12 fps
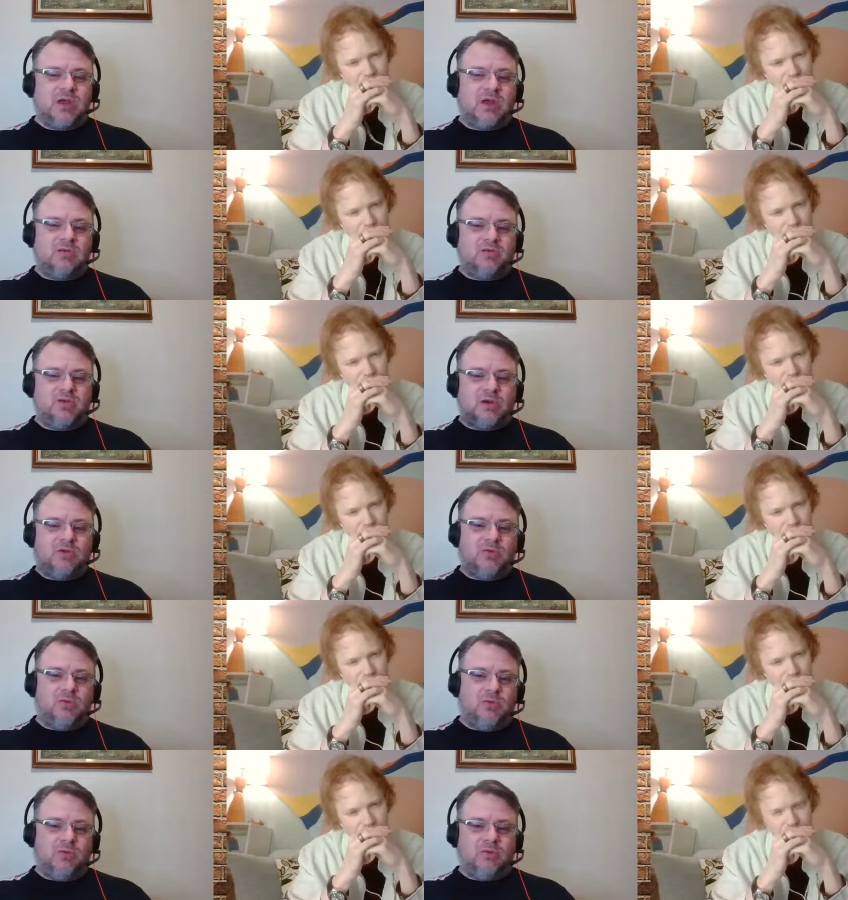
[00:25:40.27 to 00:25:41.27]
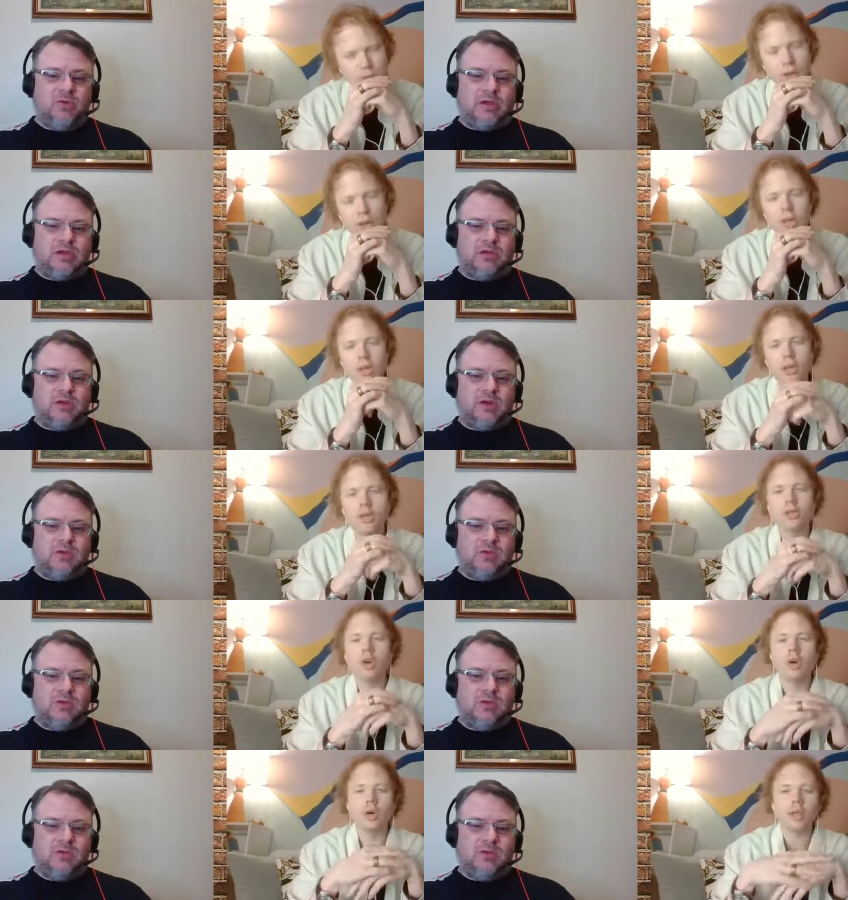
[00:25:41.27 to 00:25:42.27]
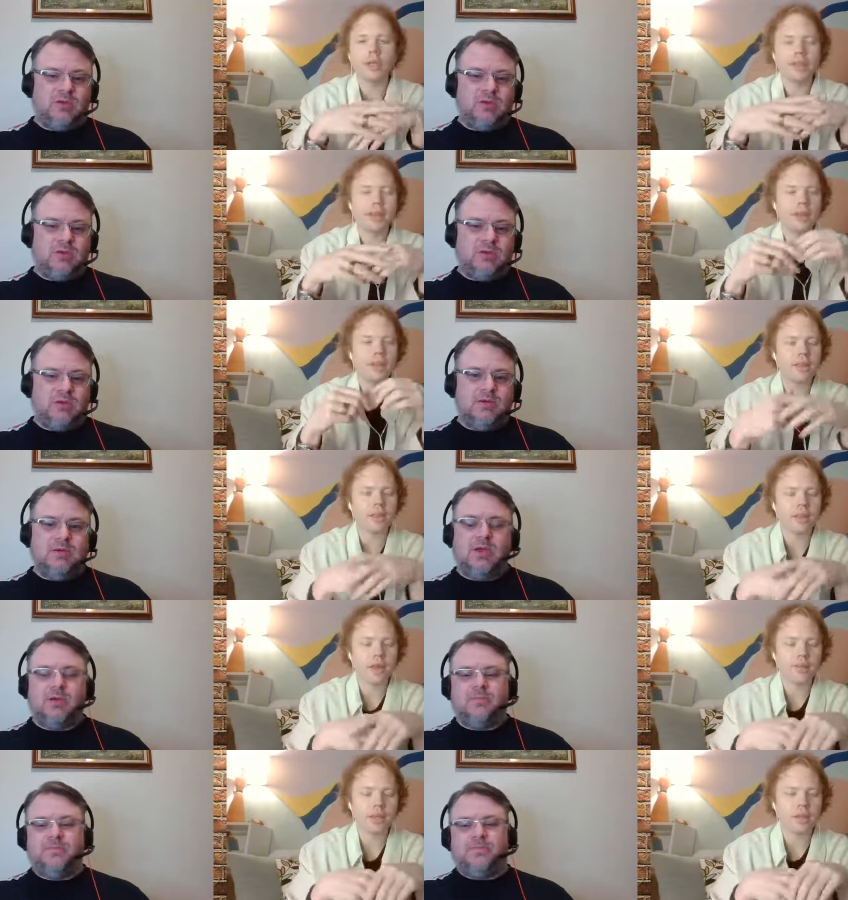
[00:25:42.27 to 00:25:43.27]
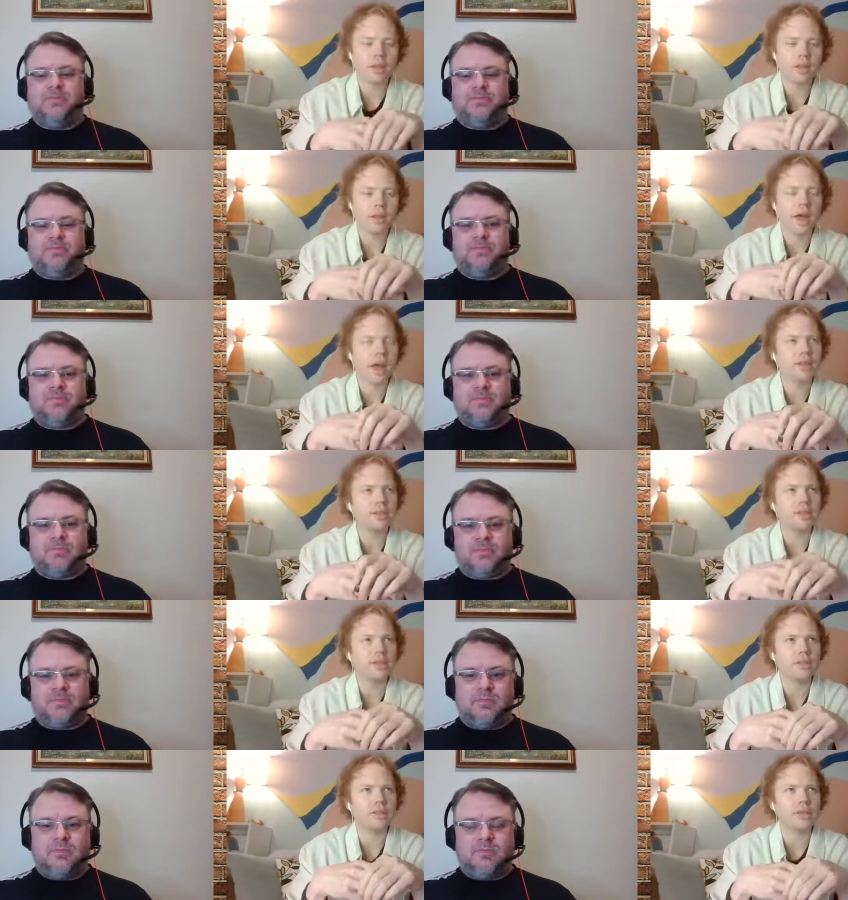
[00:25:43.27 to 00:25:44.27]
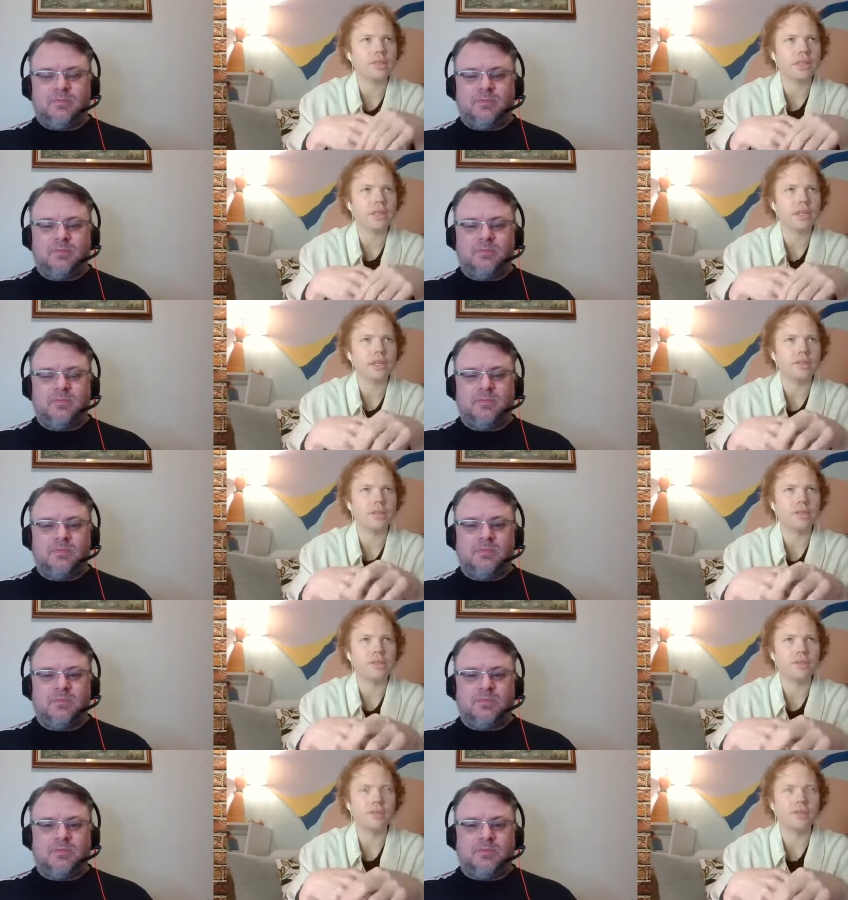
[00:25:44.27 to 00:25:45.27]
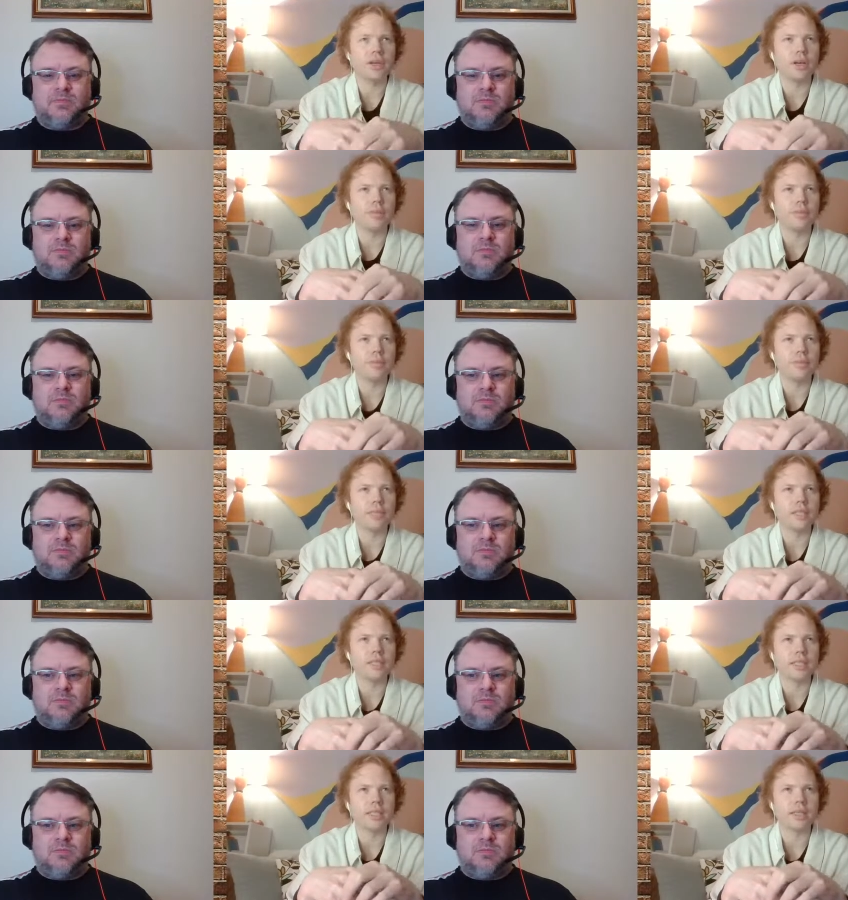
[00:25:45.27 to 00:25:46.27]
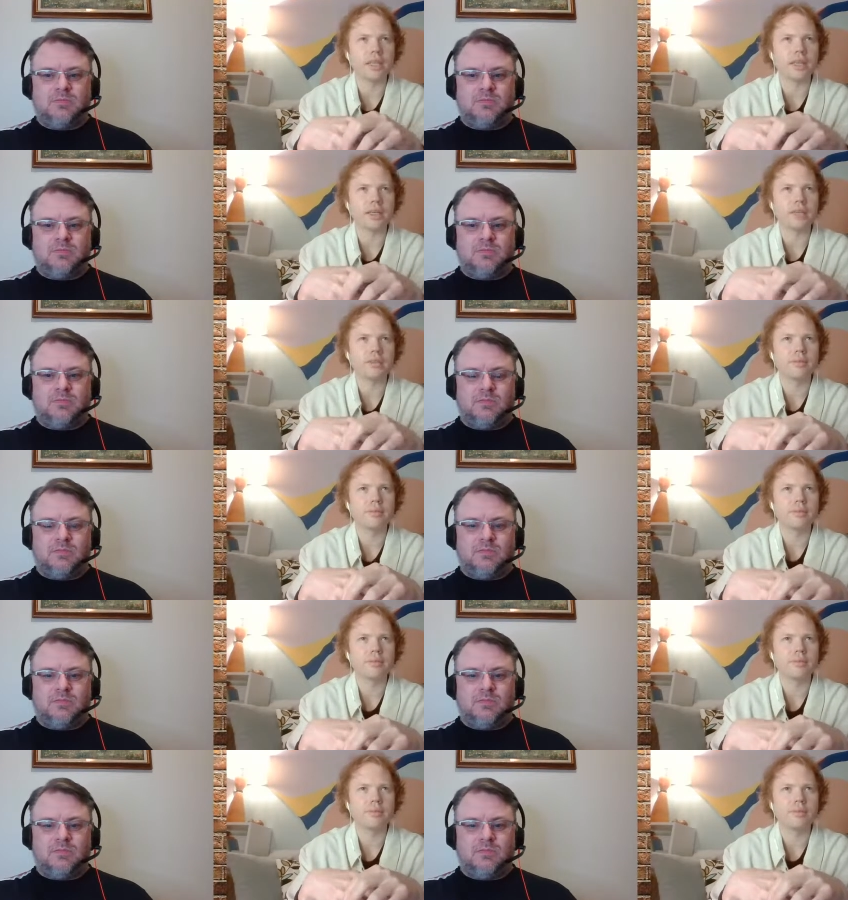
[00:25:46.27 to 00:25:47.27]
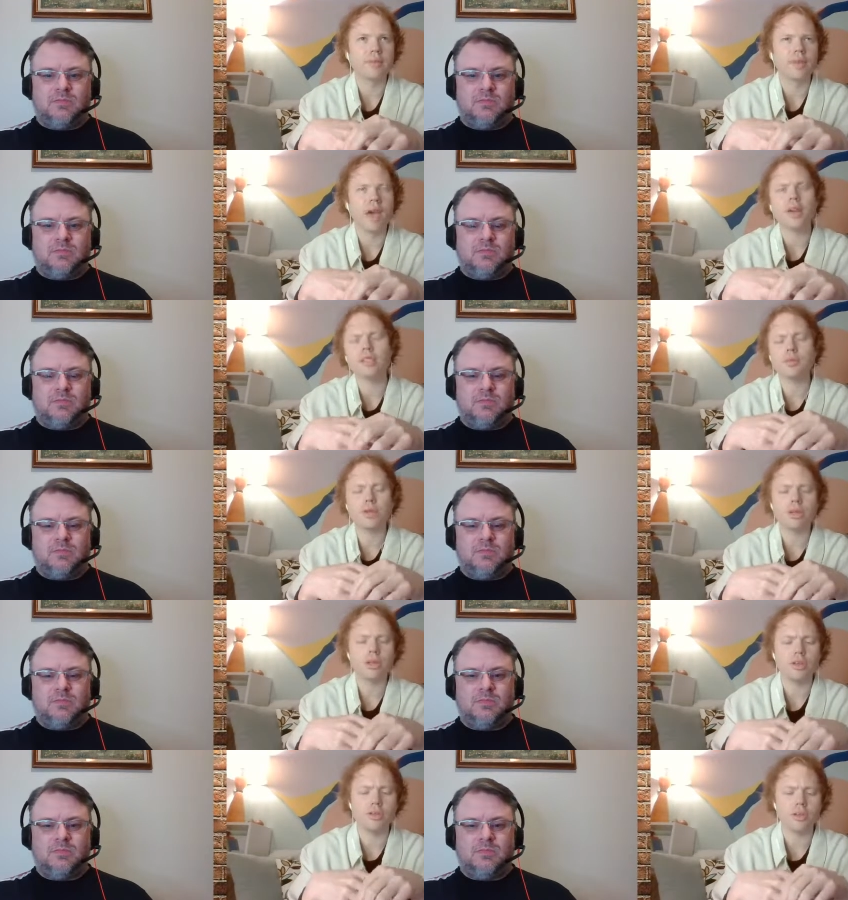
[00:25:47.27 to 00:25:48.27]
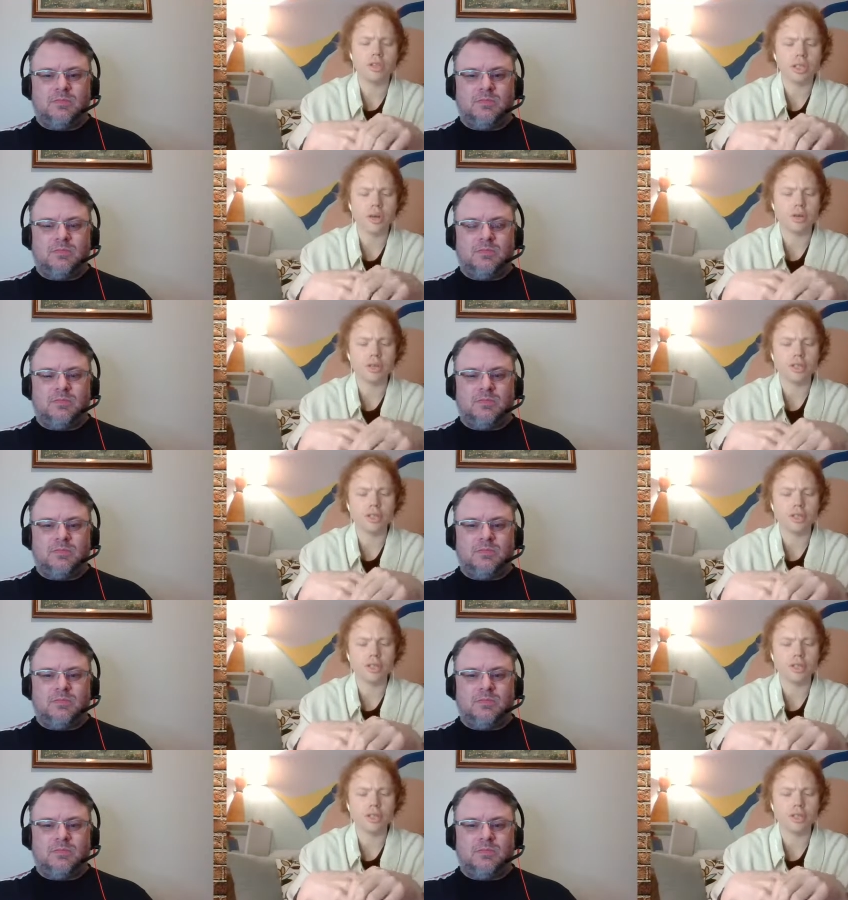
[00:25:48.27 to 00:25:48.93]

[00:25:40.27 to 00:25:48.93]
Speaker 1: that kind of triggered the whole directing thing? Totally. The, the,
Speaker 2: yeah. I mean, I certainly have always had an interest in film just as like I don't know, somewhere in university, I really,